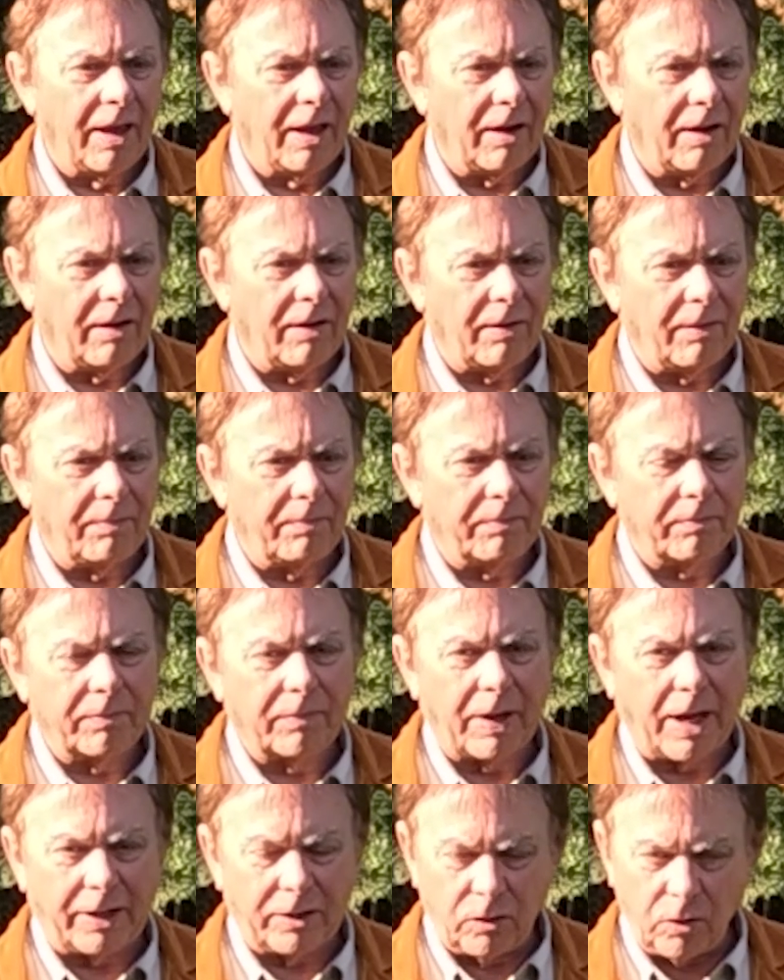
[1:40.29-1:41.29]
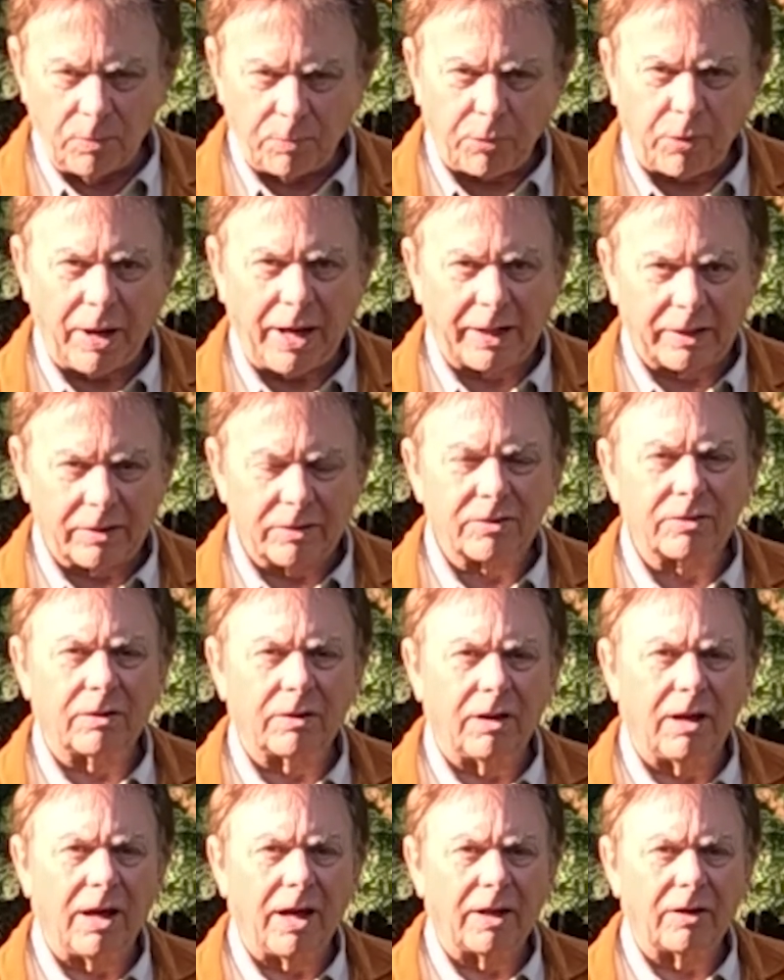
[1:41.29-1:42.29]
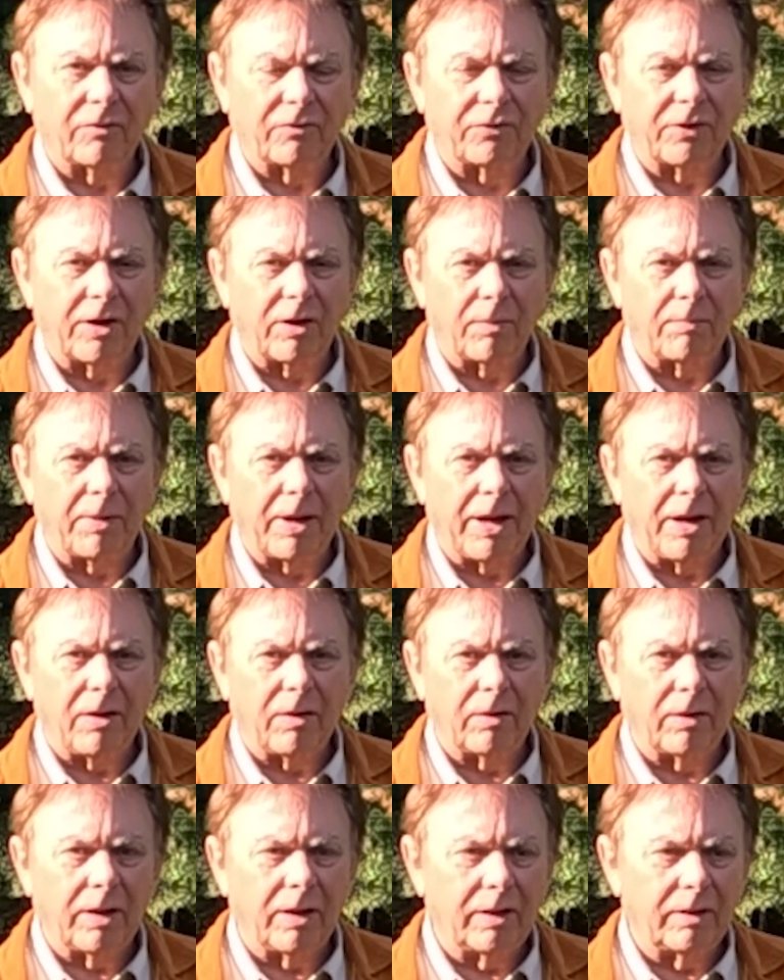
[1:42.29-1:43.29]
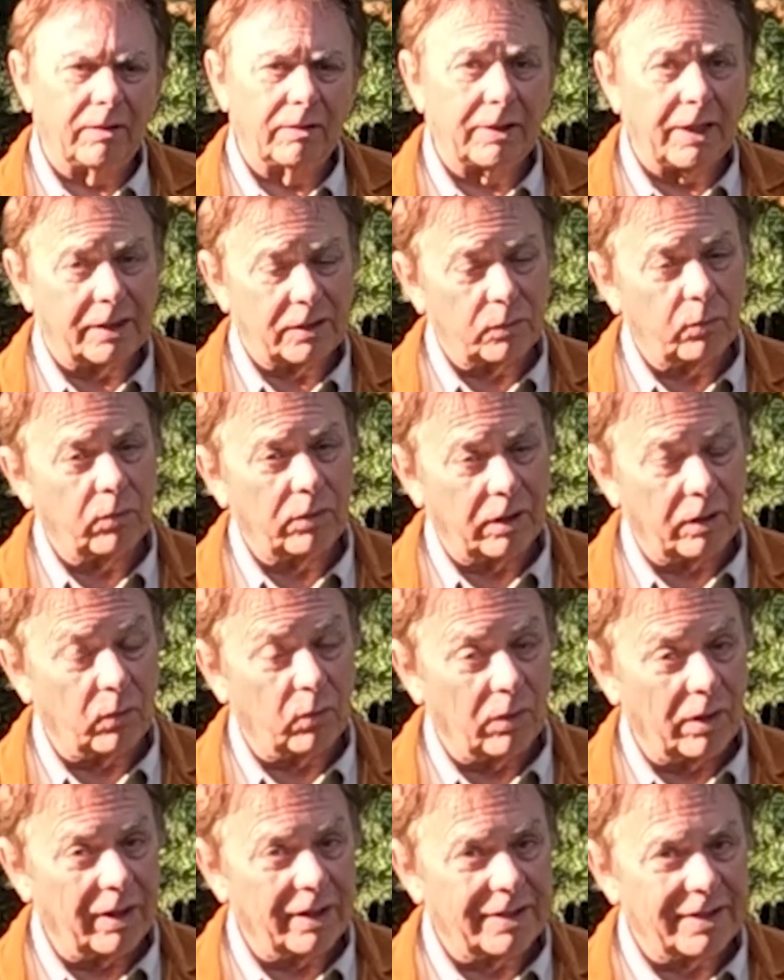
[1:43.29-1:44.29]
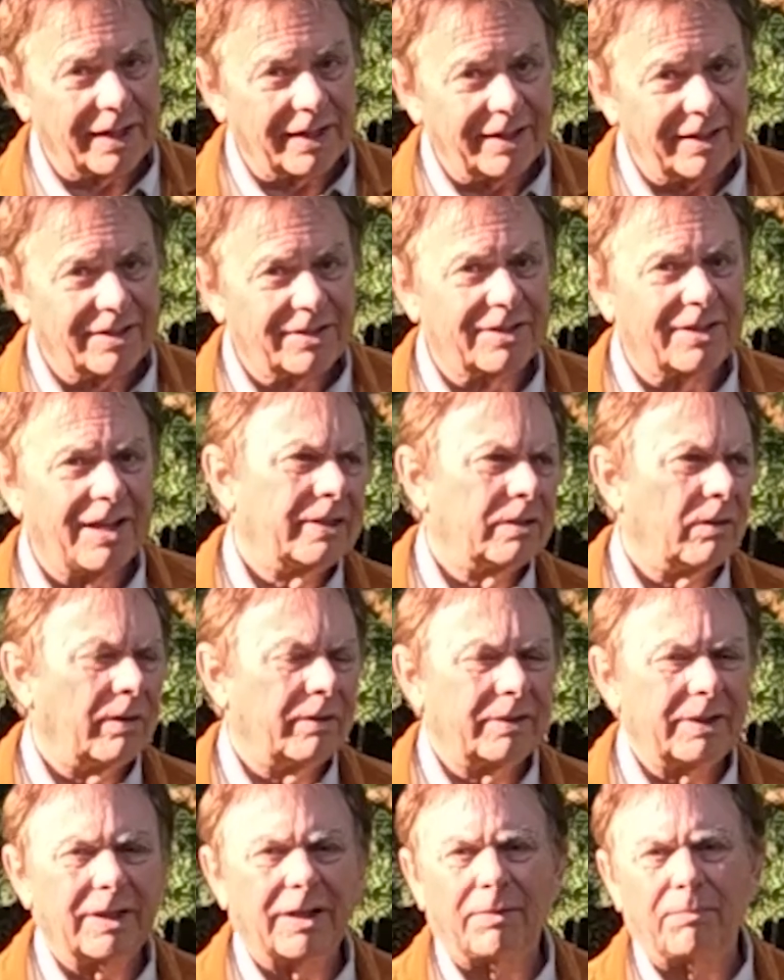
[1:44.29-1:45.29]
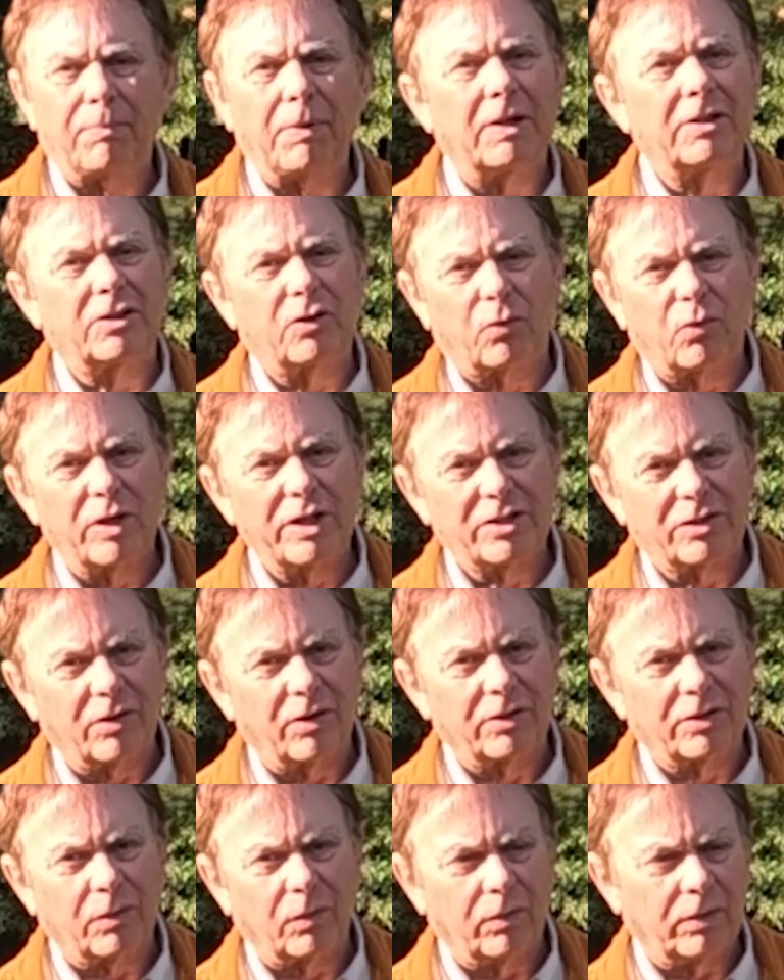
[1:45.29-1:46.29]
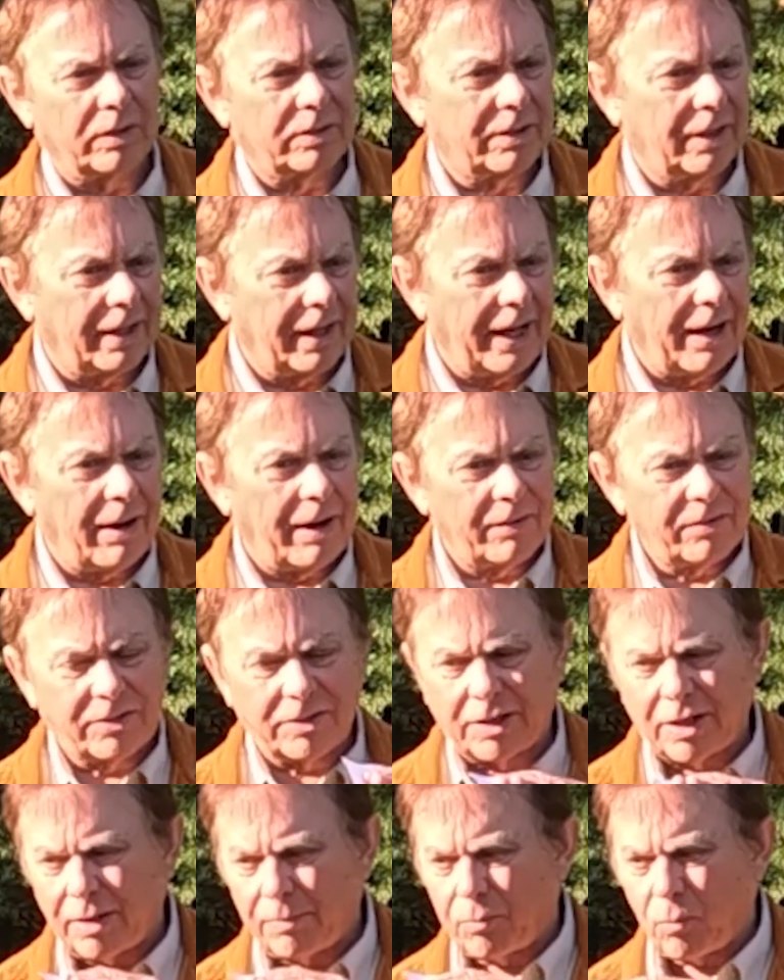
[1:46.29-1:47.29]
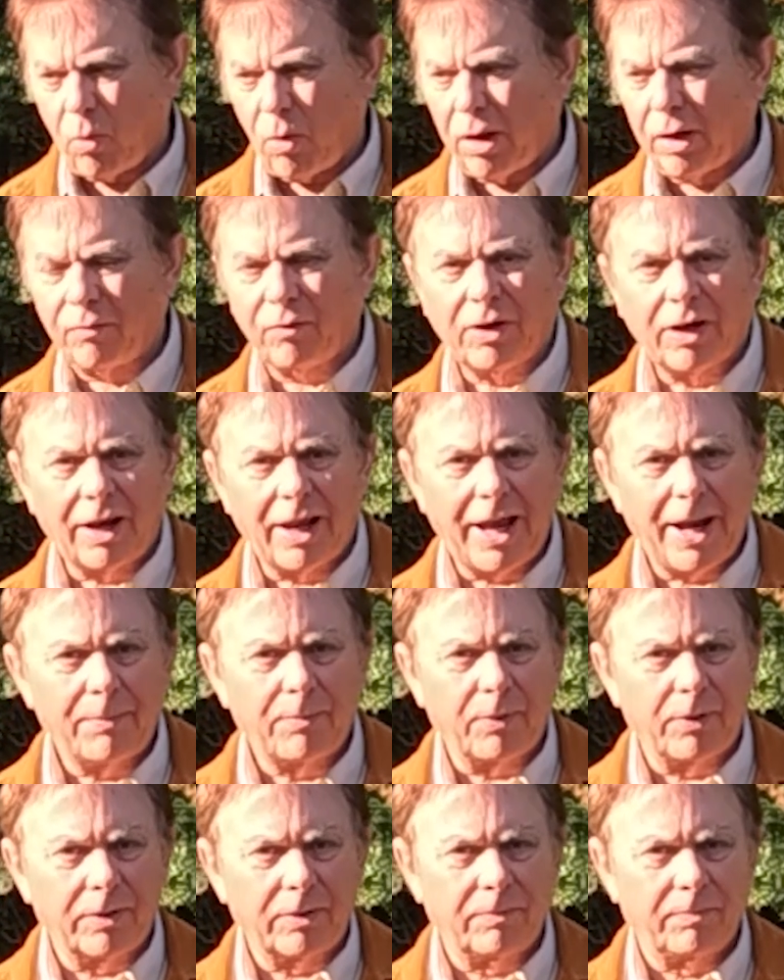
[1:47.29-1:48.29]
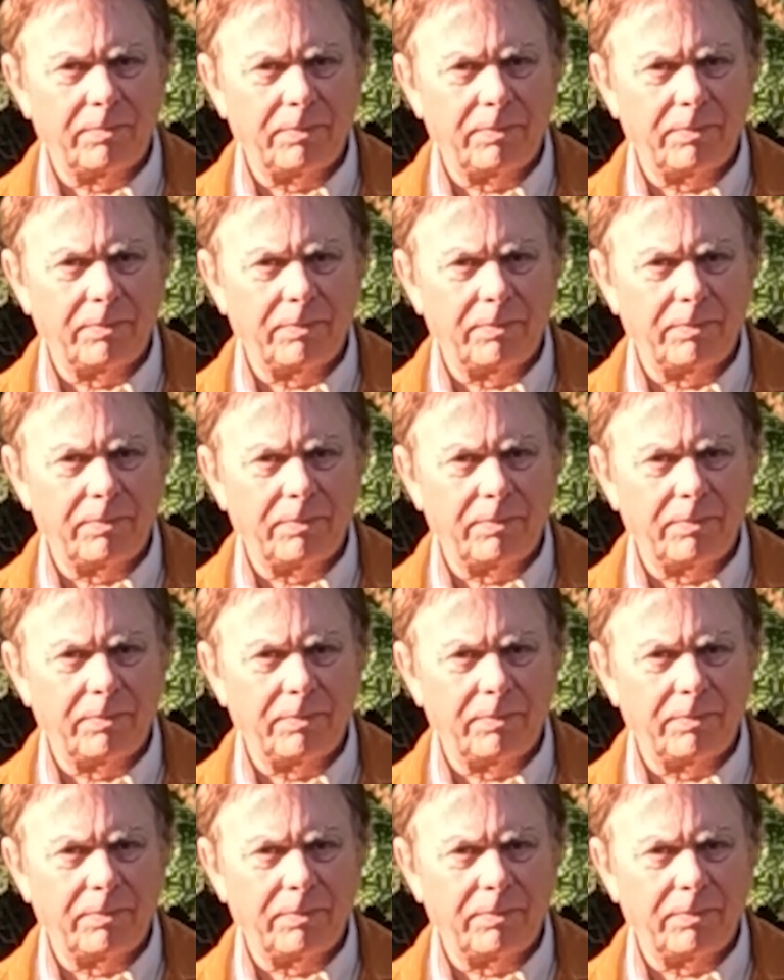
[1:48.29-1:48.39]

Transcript: I do practice a lot, a fair amount, and that's what it really takes. So I did a bunch of research on this, and now I've set up quite an elaborate